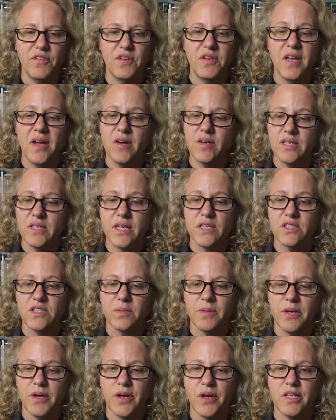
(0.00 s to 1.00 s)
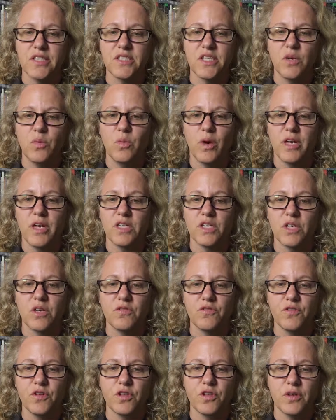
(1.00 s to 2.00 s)
narrow down some areas that you wanted to go
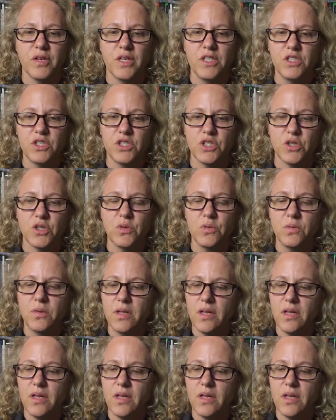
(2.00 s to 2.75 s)
further into,